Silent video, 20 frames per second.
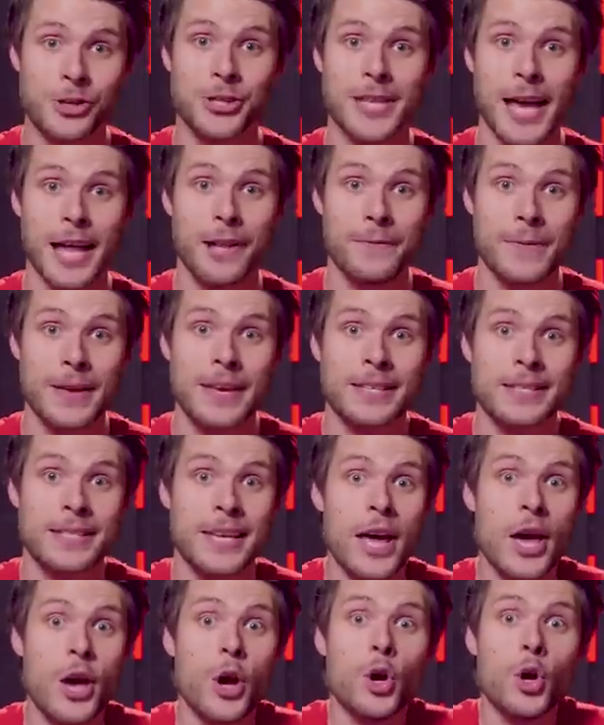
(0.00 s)
yourself
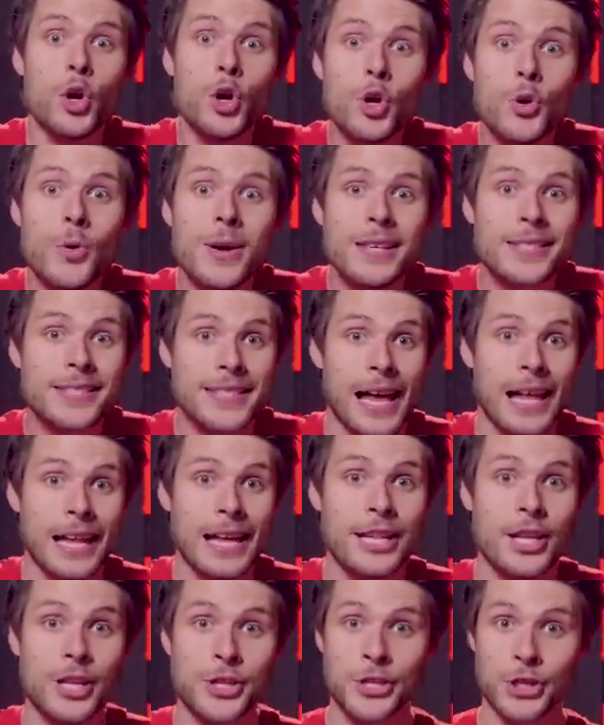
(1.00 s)
is, who is
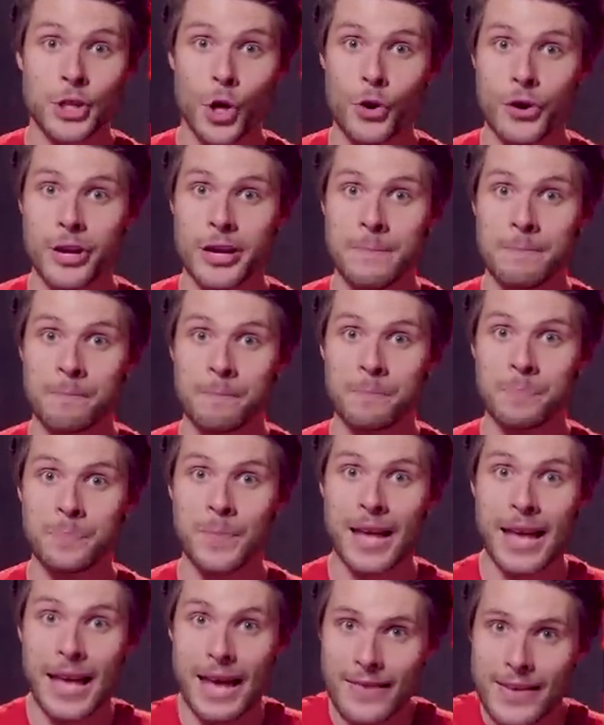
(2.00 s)
telling the story?
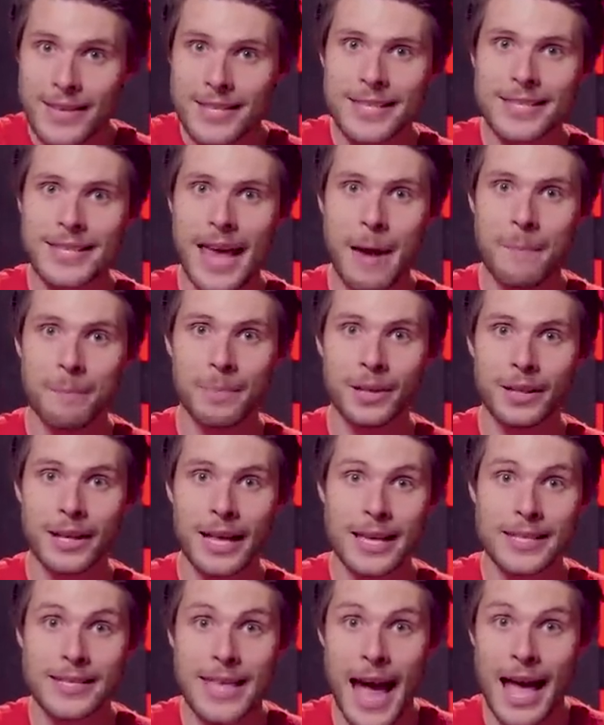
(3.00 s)
In this example,
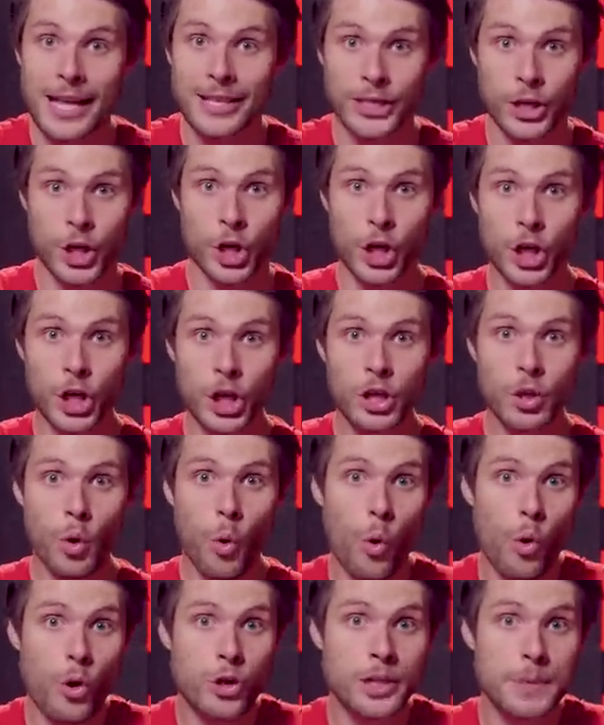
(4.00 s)
is that the girl
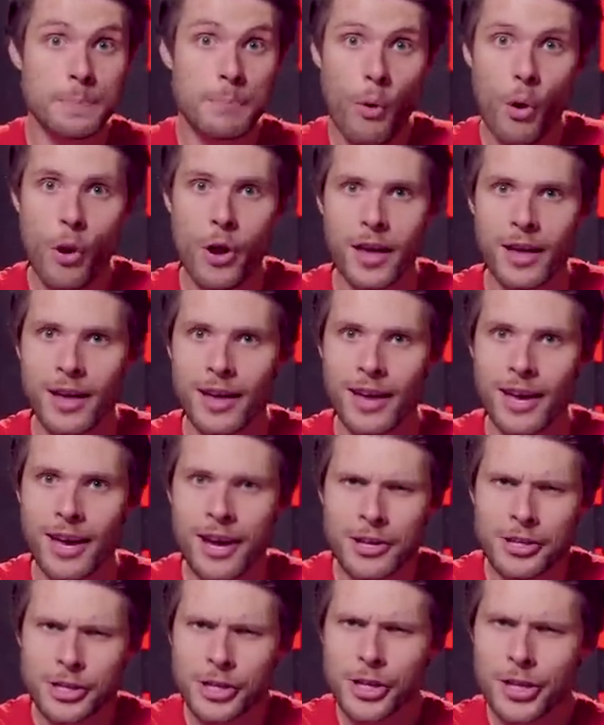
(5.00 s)
or the boy?
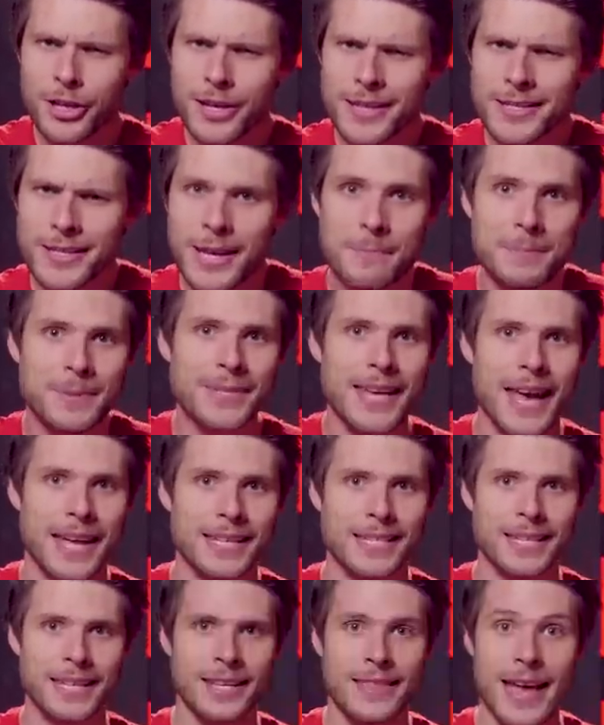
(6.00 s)
The girl is
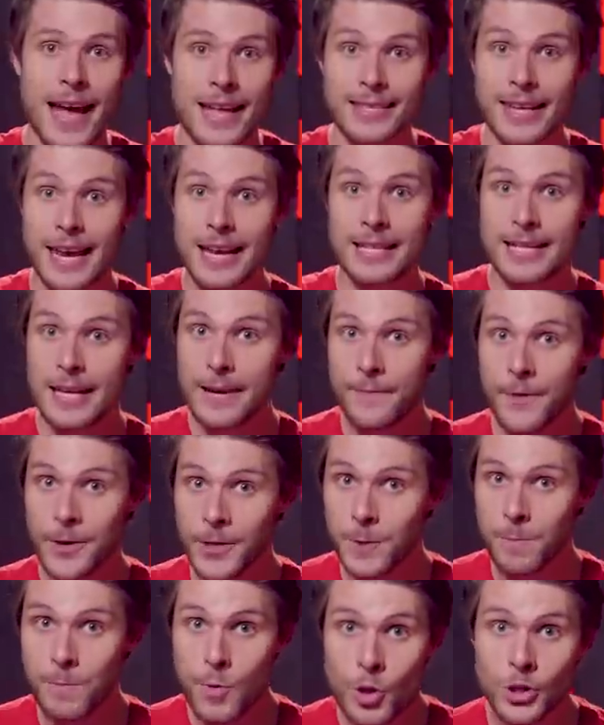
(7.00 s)
upset. That's a
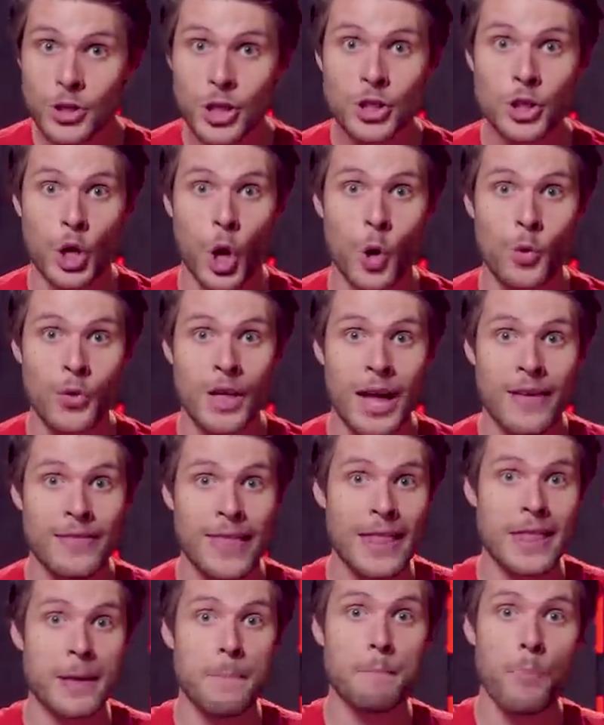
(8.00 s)
different music tone
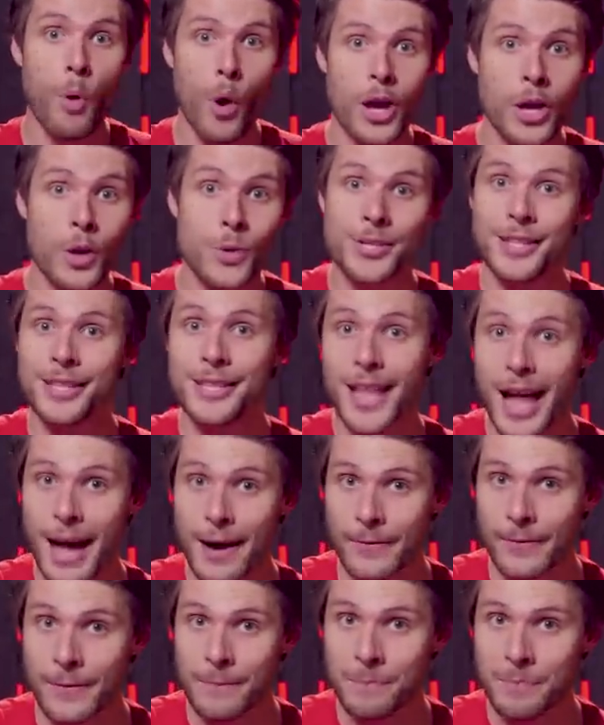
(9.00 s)
than the boy who's in
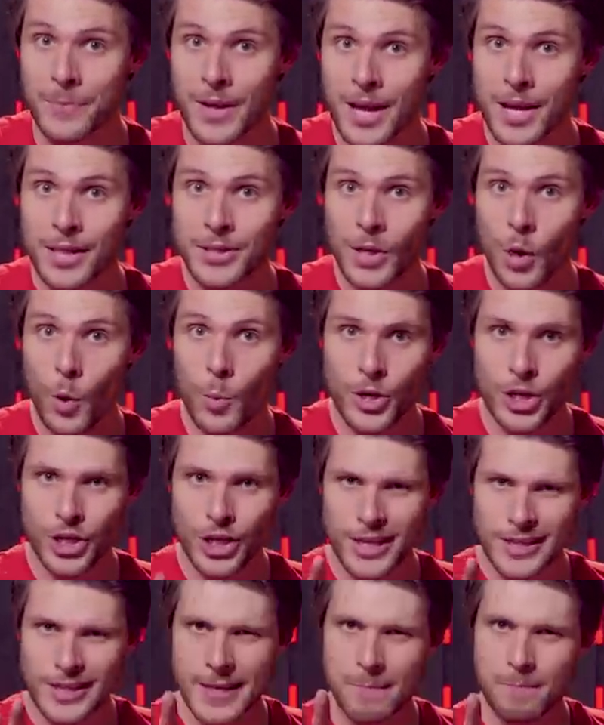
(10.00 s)
love. So with
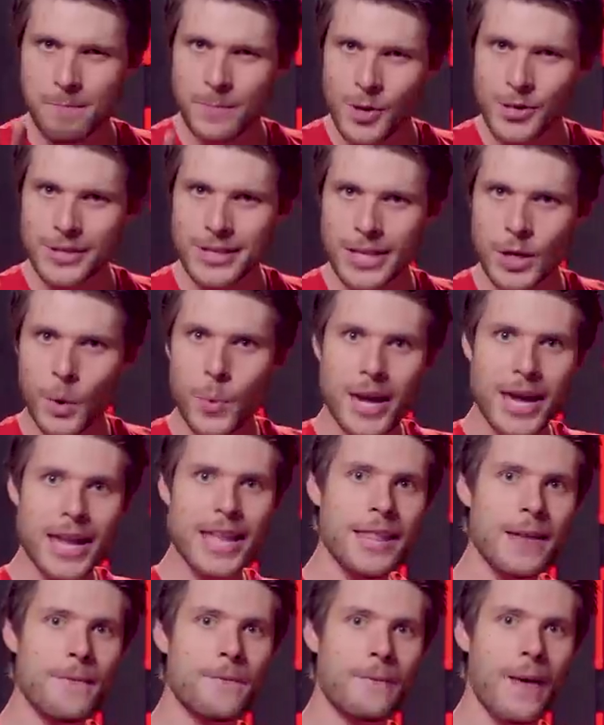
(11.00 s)
just the music, we
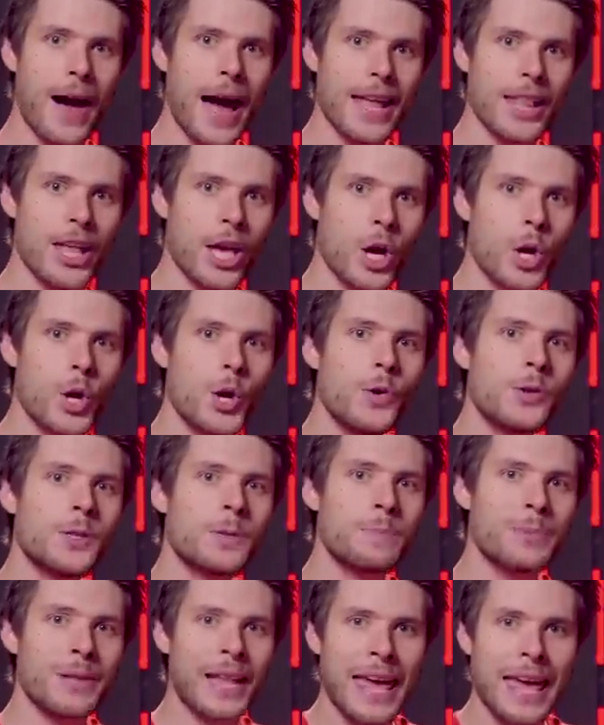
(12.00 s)
can define
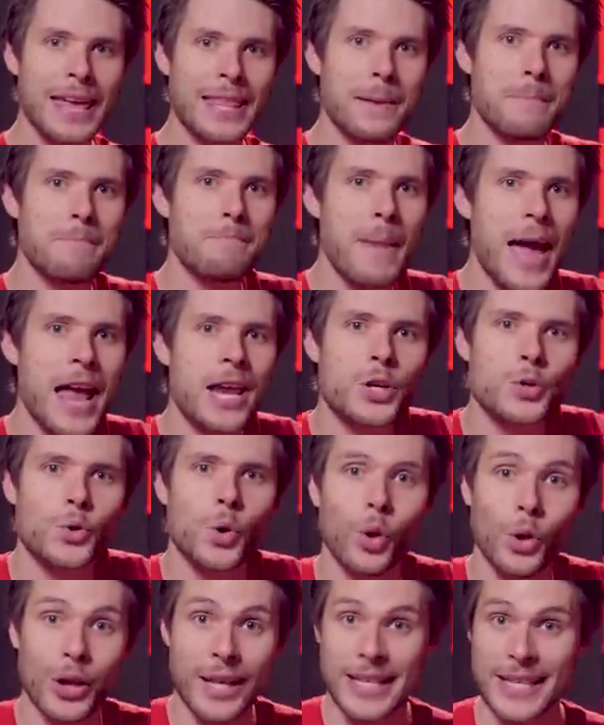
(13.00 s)
who's playing the main
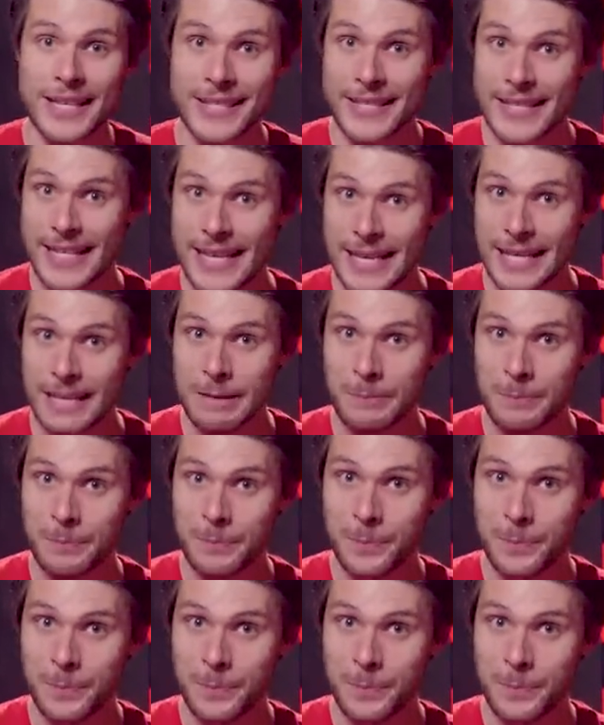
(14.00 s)
role in the scene.